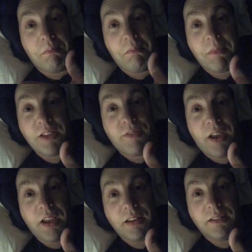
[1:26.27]
that's
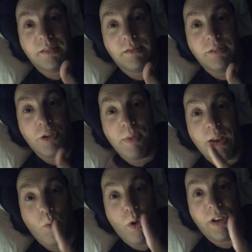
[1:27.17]
fine. You made
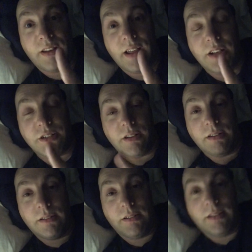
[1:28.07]
one connection.
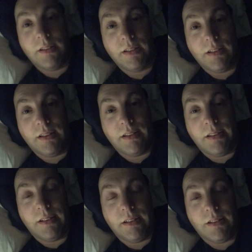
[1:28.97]

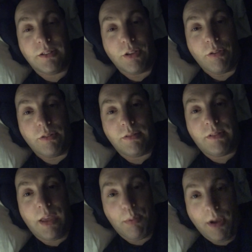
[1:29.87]
So
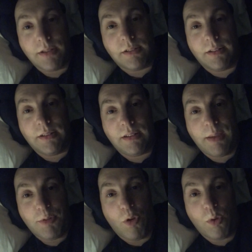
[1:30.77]
keep hustling,
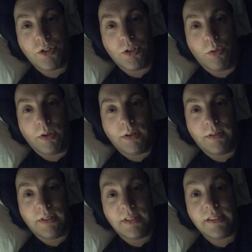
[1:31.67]
keep doing what you're doing,
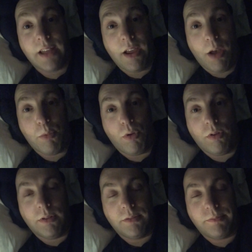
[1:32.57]
stay humble,
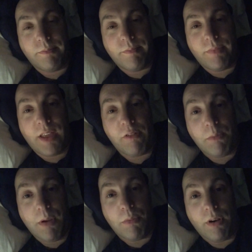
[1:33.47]
and
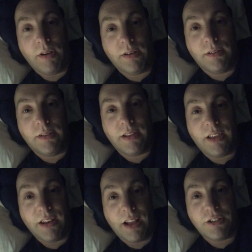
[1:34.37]
remember,
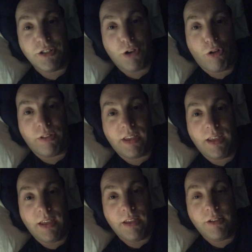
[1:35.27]
connections are the
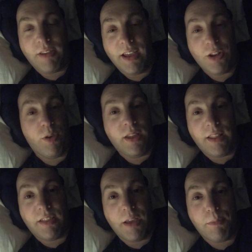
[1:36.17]
key. You can't do
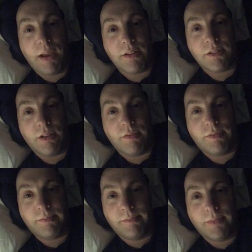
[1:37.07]
anything by yourself.
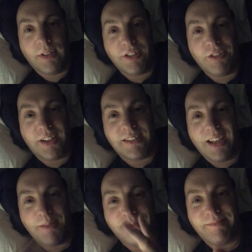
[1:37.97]
Till next
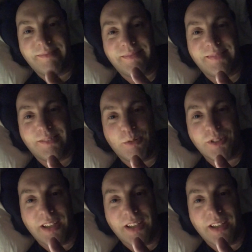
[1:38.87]
time. We'll see